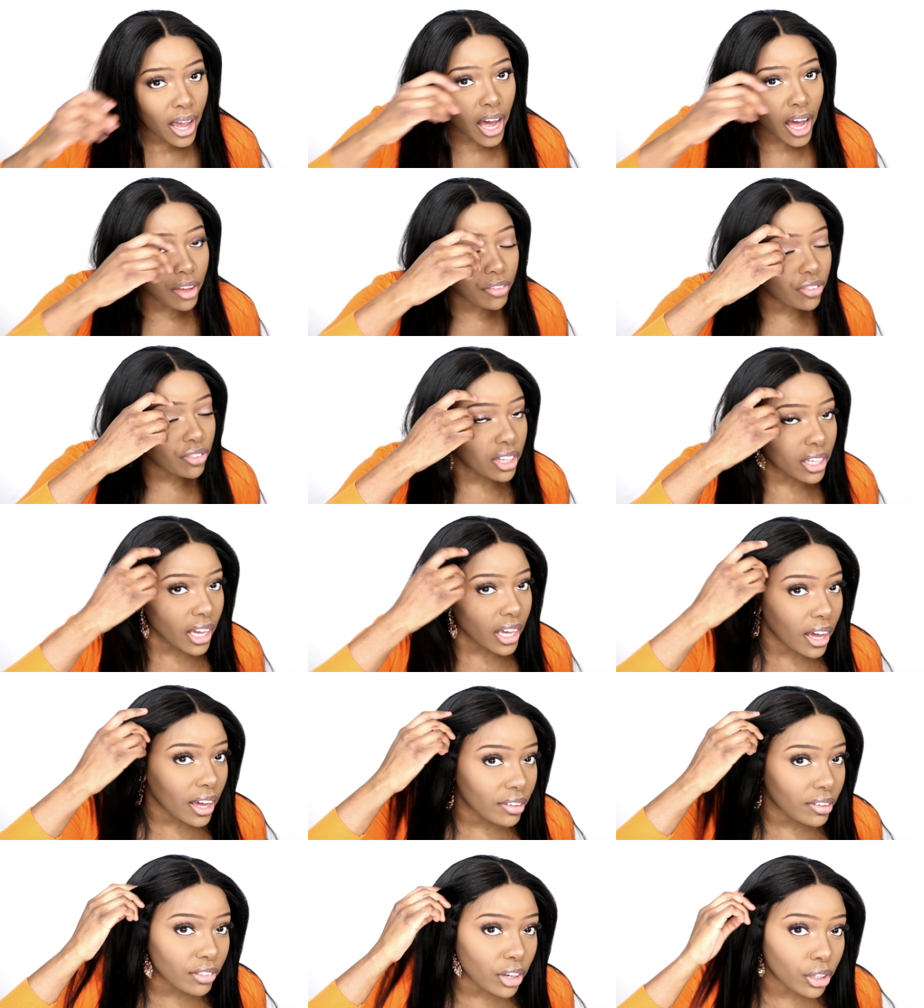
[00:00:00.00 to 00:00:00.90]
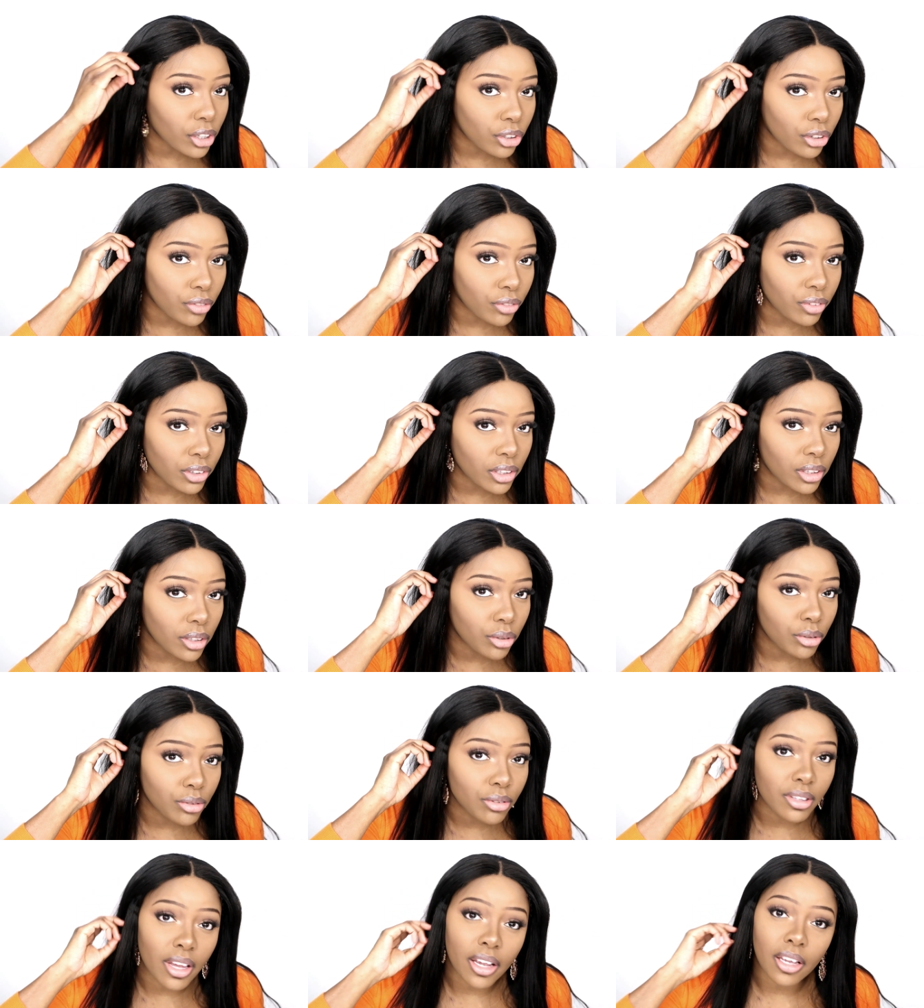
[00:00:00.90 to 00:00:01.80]
I think I have other
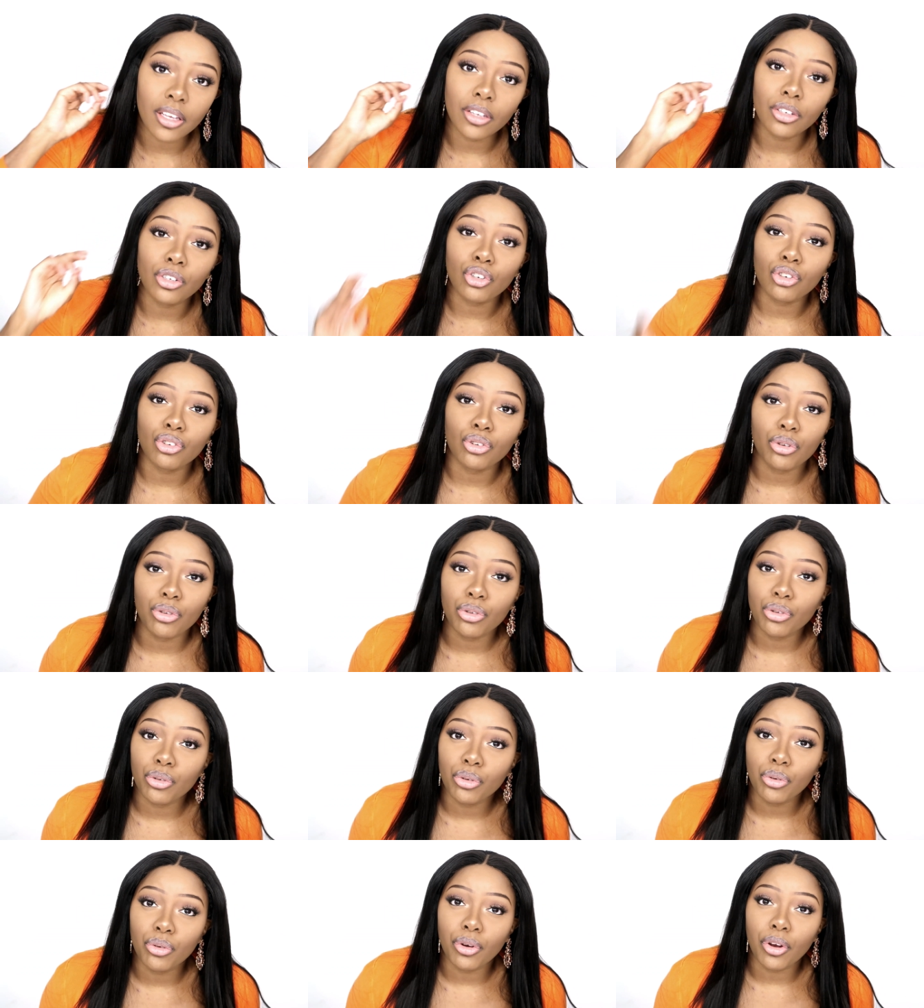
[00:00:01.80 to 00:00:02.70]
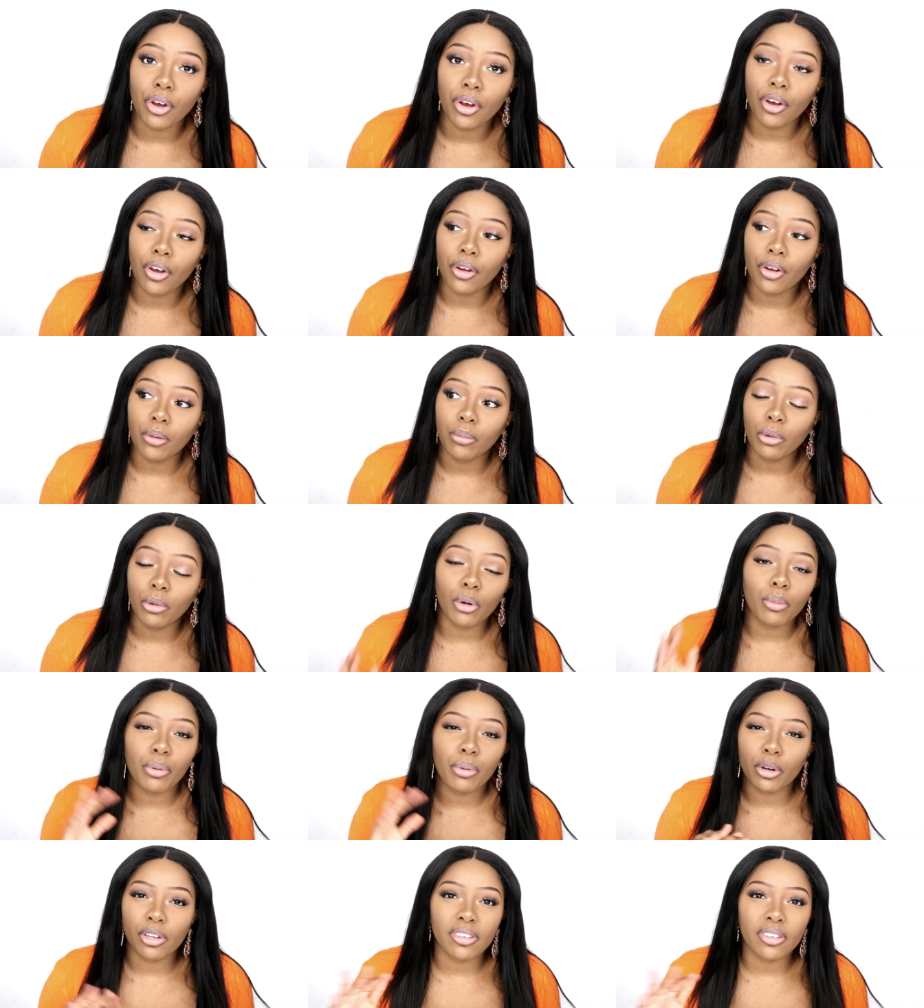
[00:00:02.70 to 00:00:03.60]
videos that can show you more
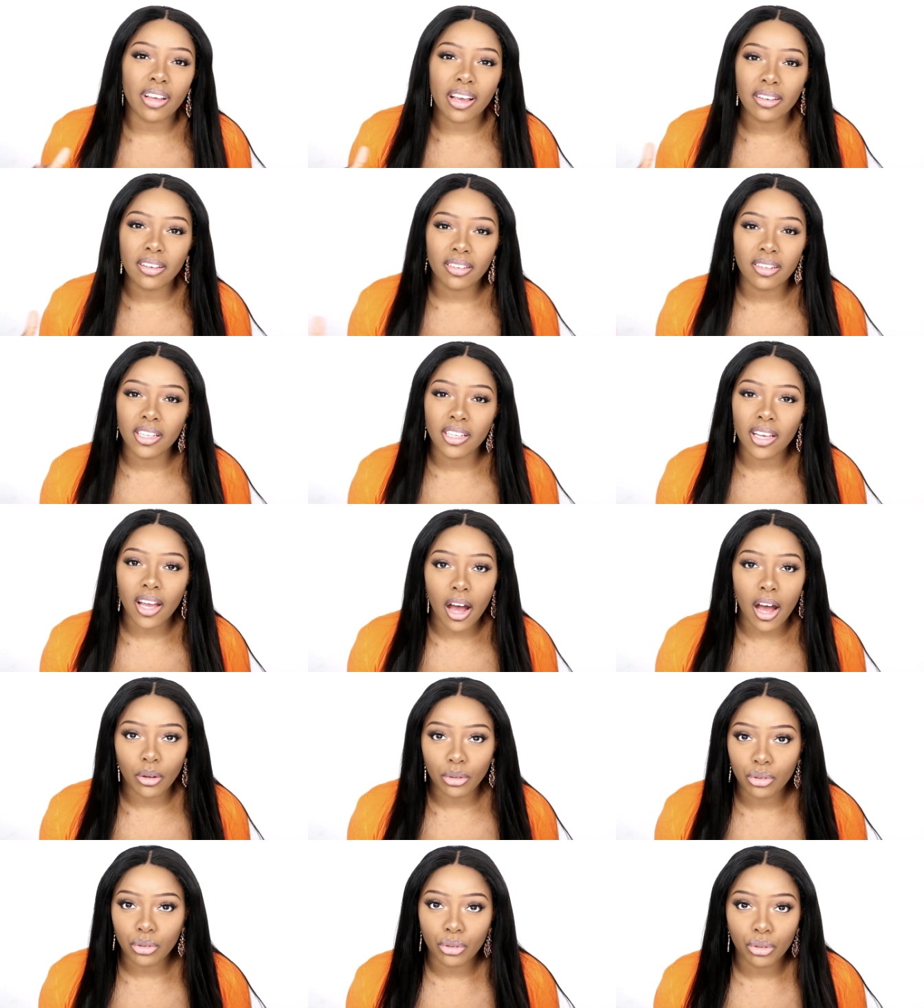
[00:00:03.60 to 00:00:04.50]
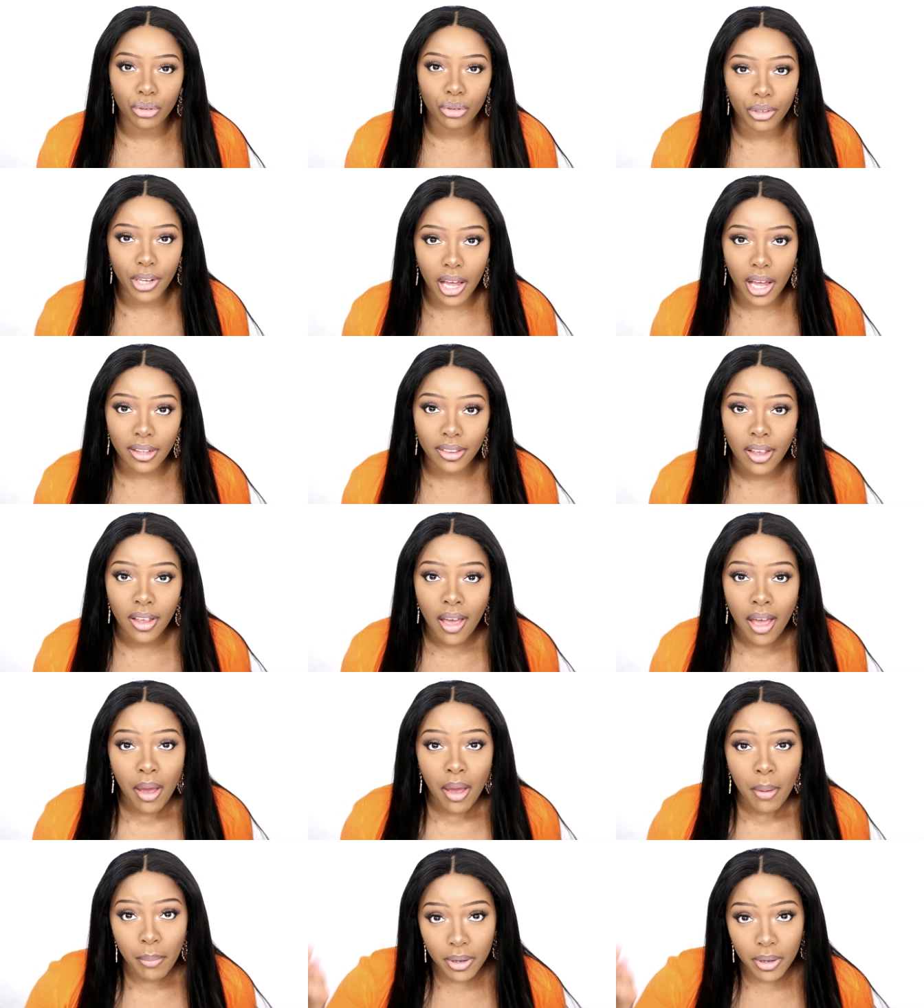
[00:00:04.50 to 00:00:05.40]
precisely how to do that,
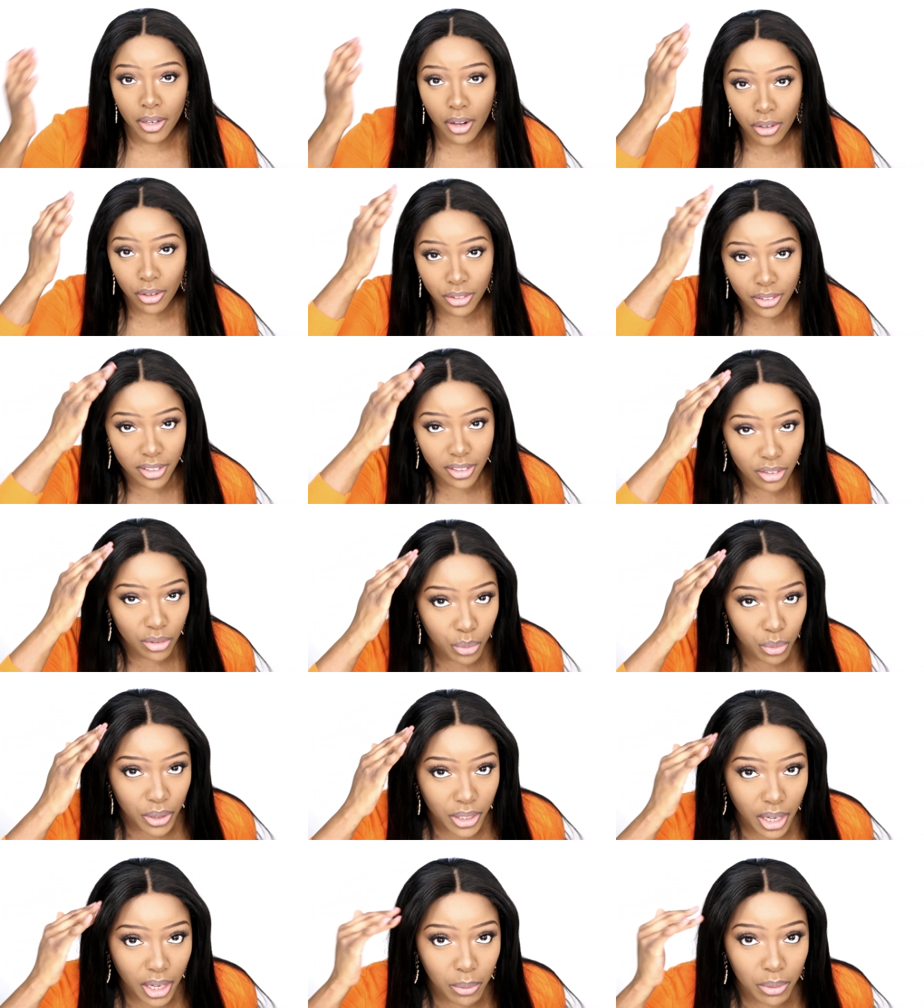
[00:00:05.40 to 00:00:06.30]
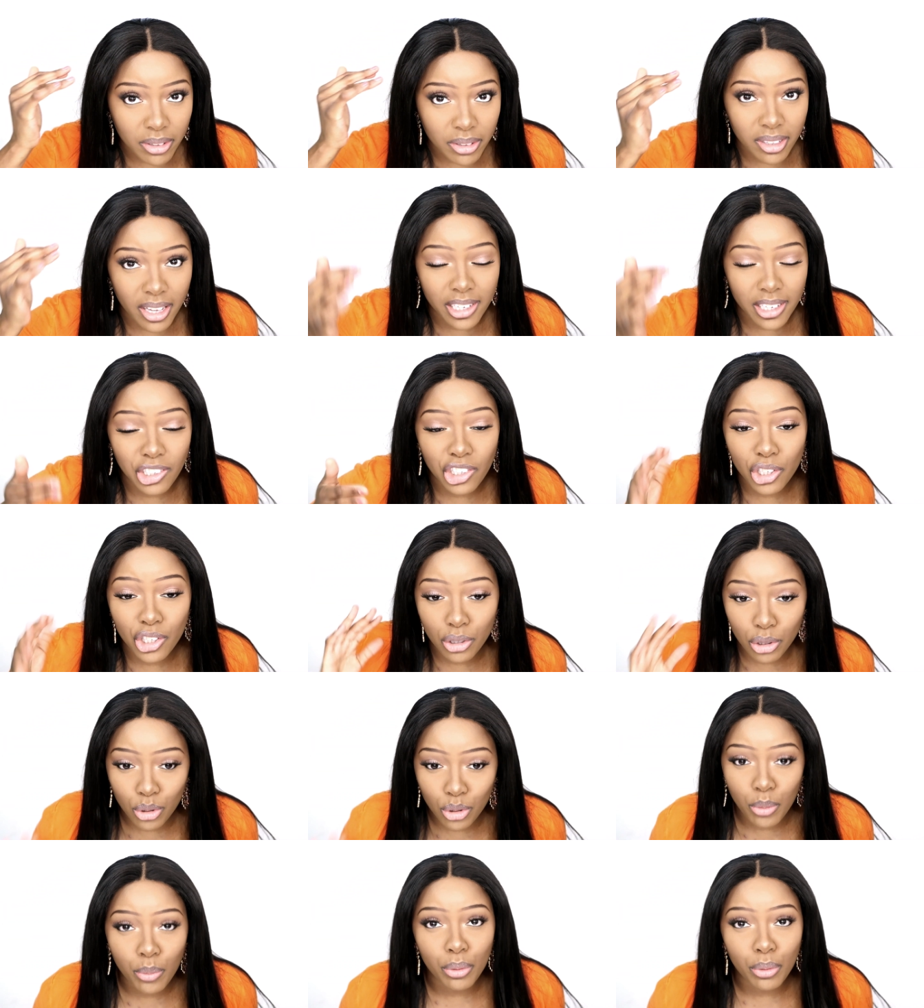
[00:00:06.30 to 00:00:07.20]
but on this wig I was like,
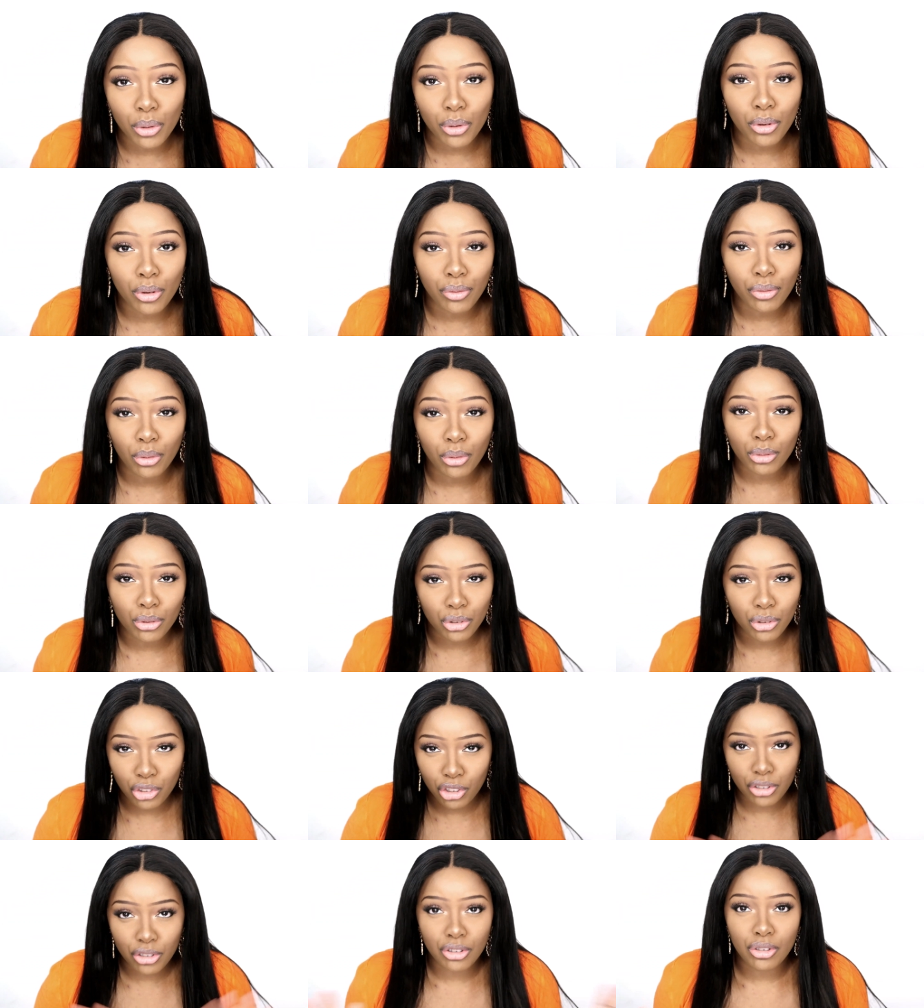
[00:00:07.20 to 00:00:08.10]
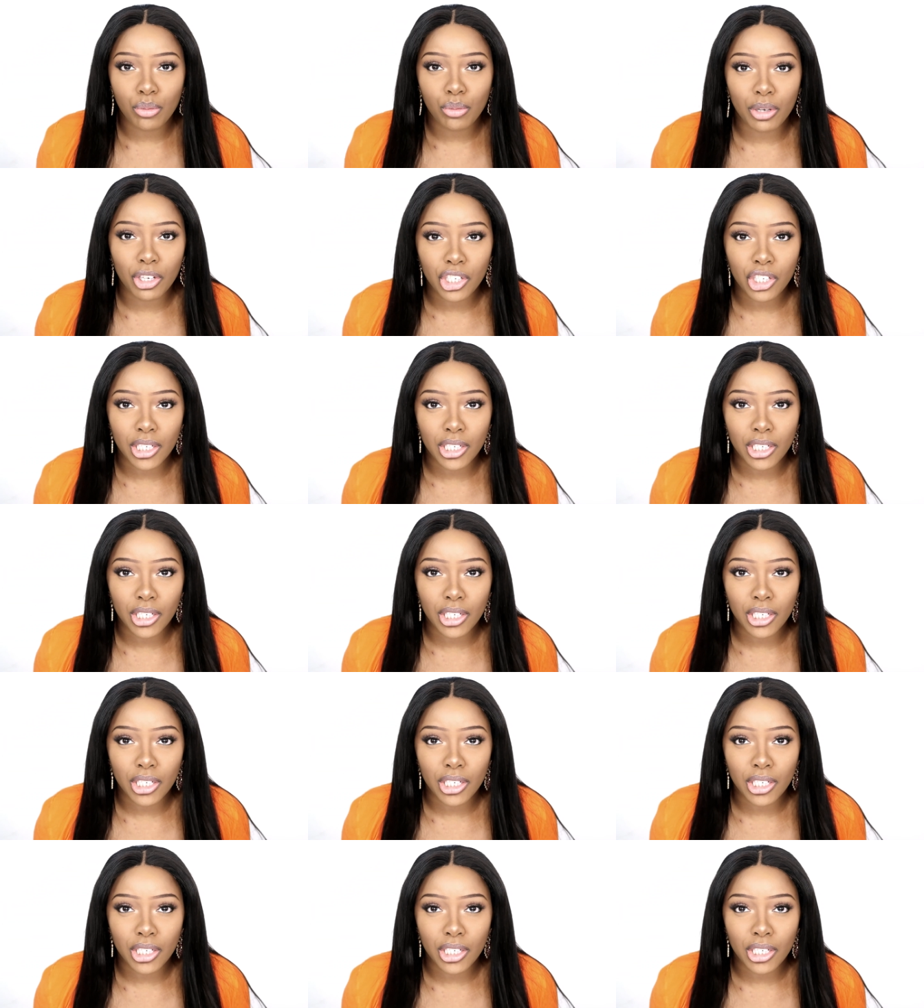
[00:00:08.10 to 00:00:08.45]
she's so beautiful just the way